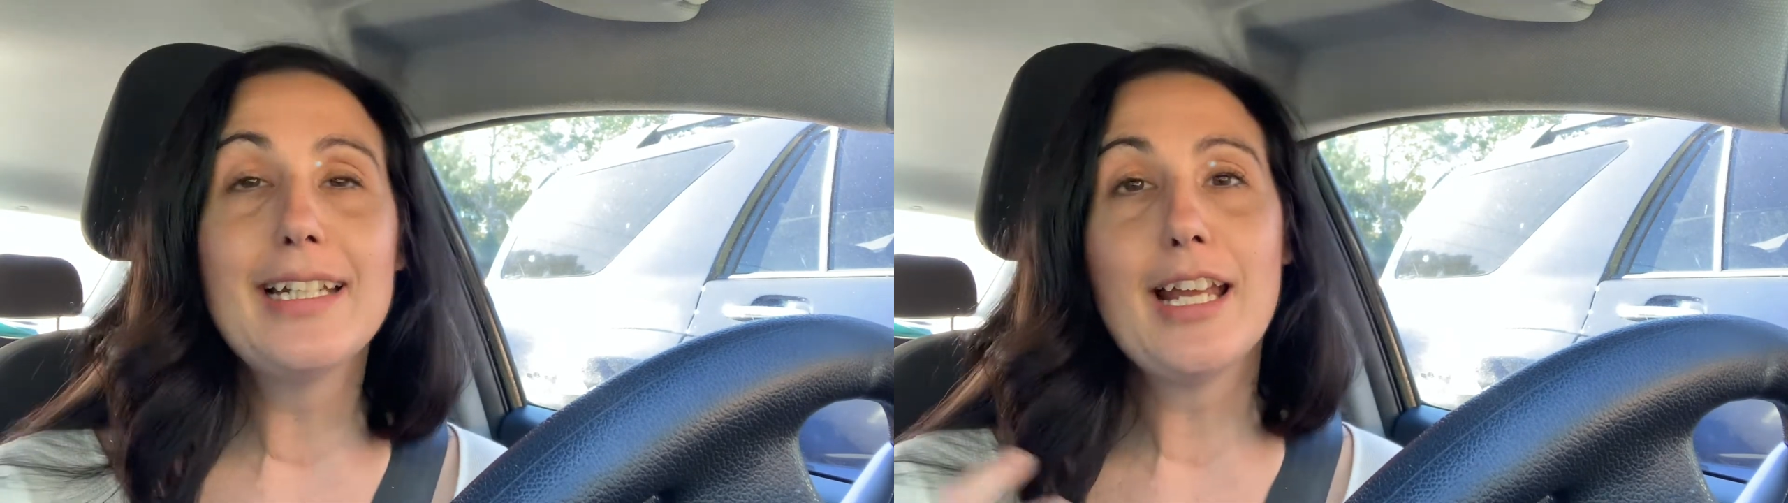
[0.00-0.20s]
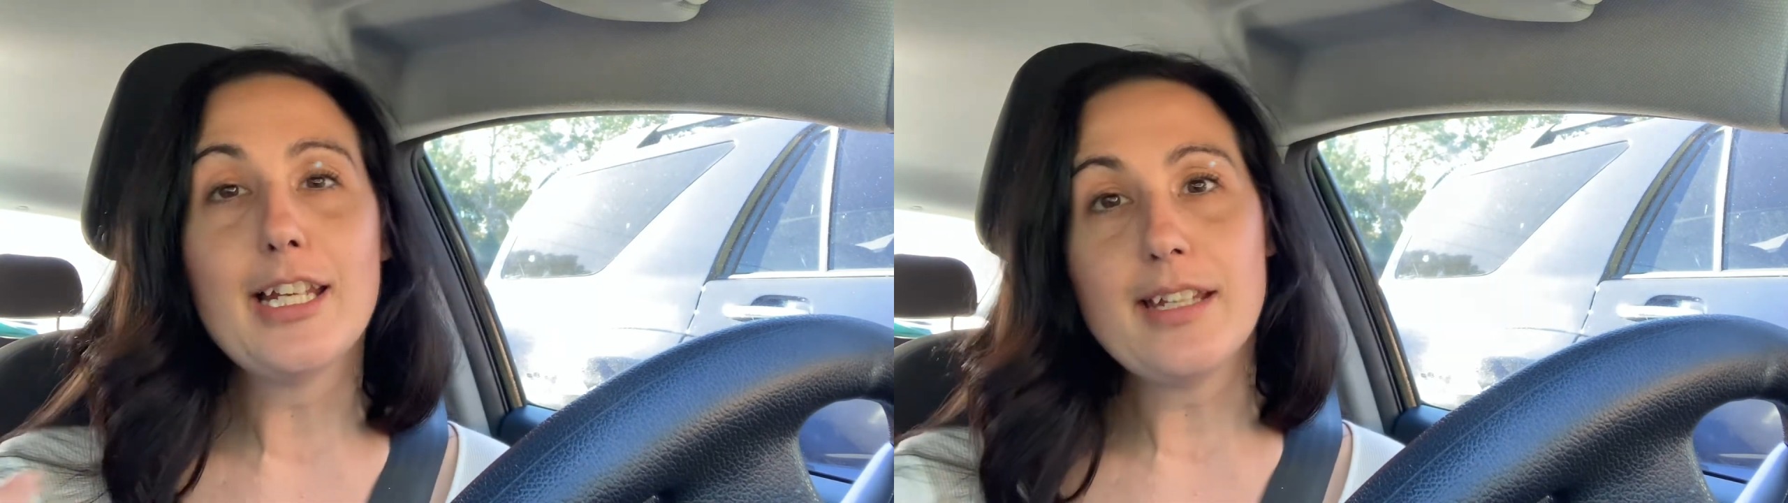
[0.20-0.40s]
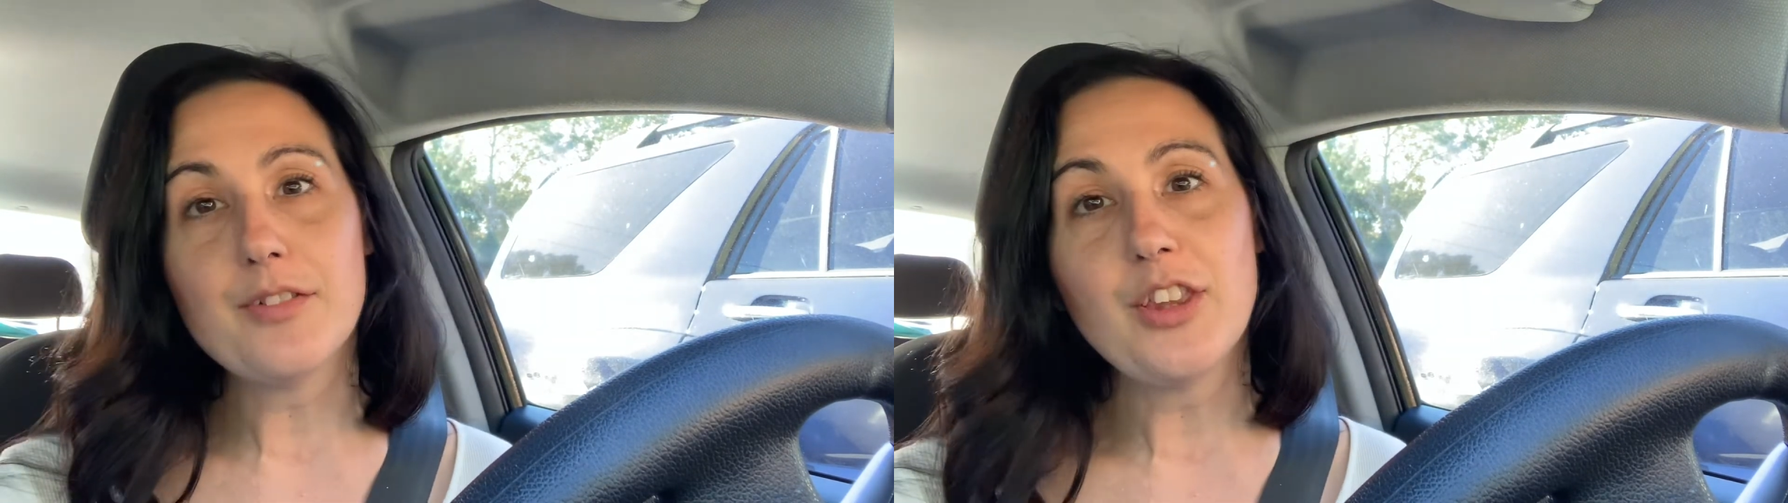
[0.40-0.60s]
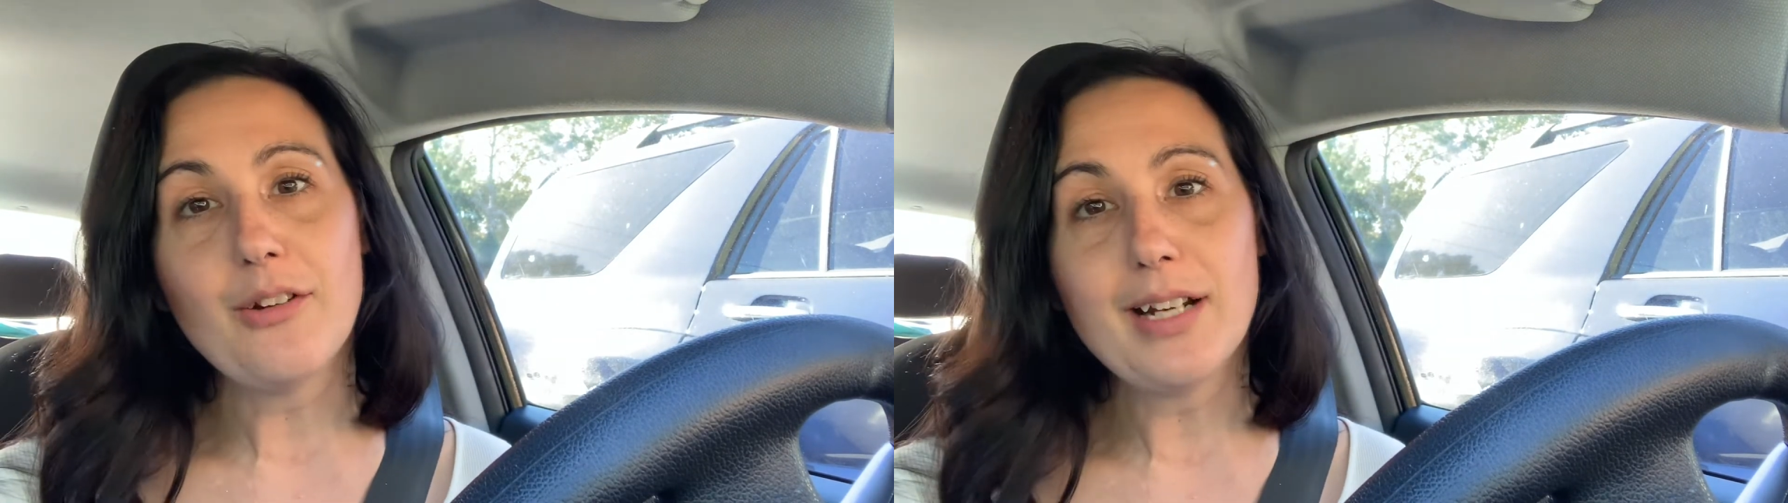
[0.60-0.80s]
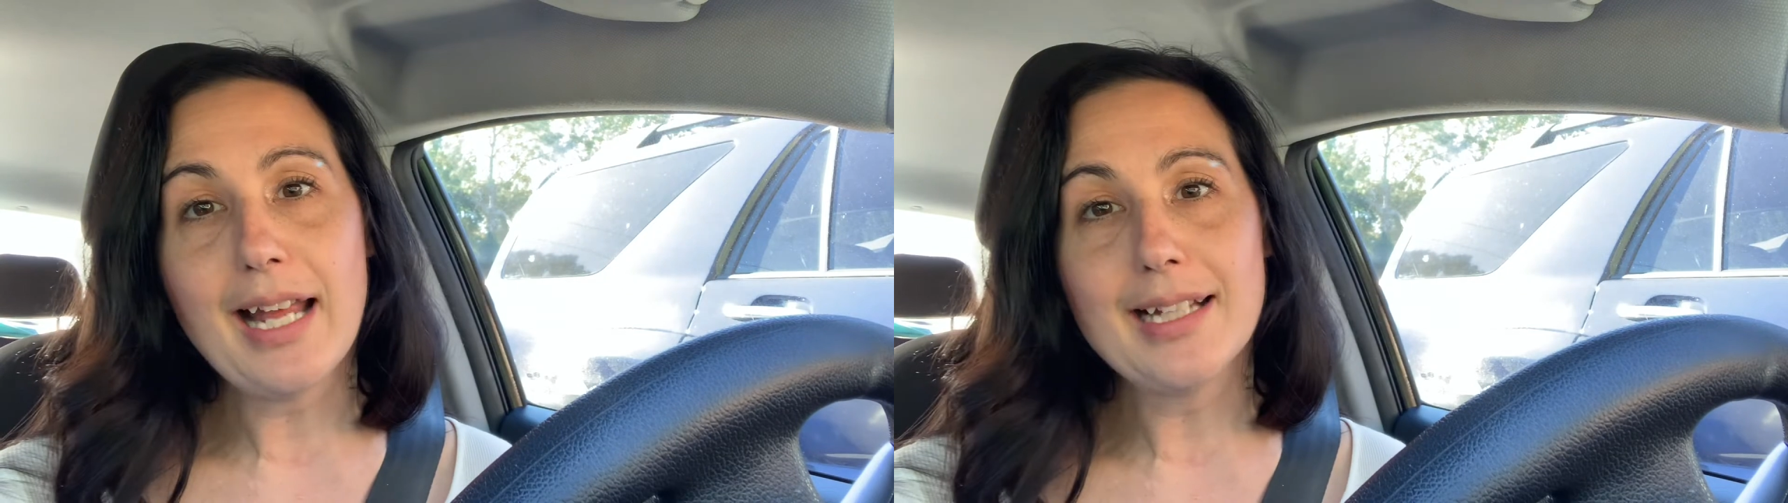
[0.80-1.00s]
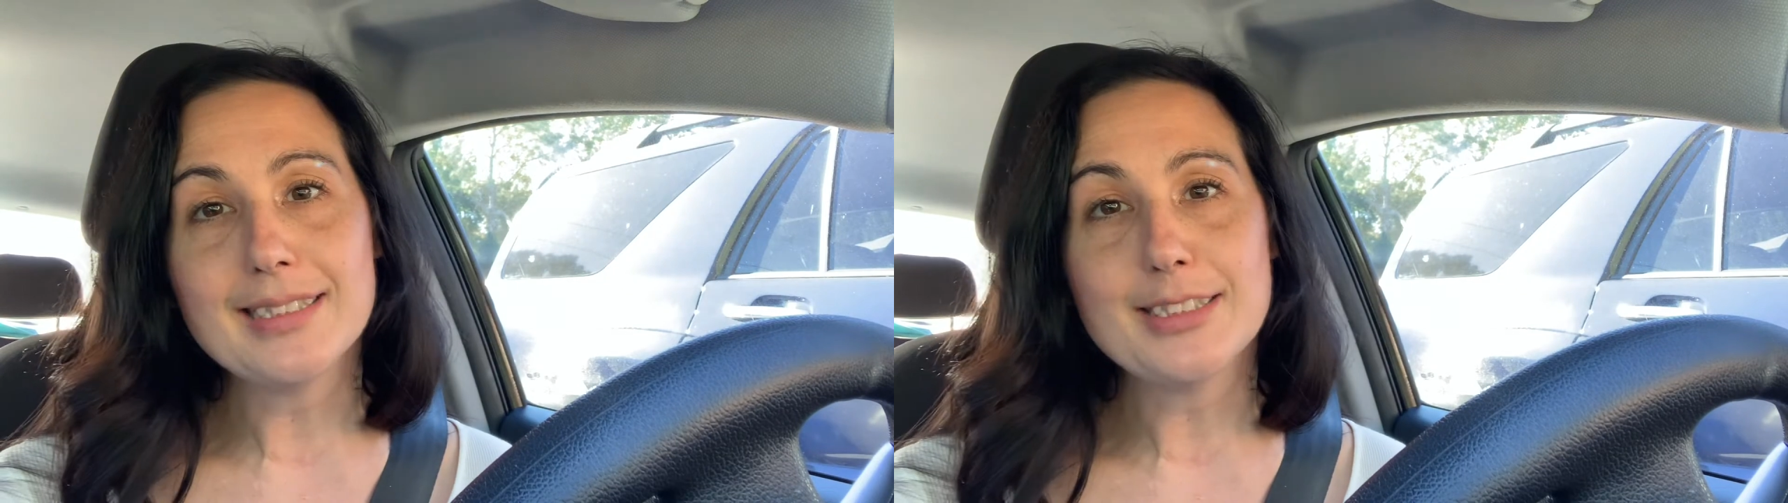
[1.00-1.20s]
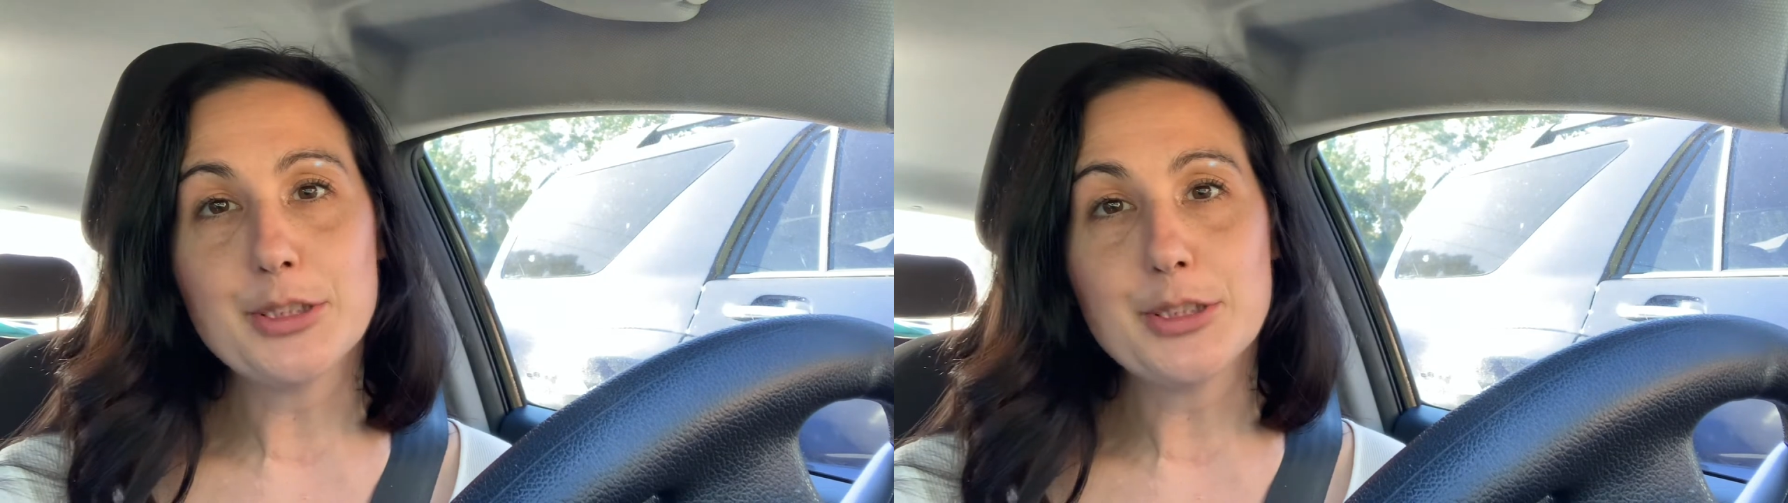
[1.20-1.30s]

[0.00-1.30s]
and even though it hasn't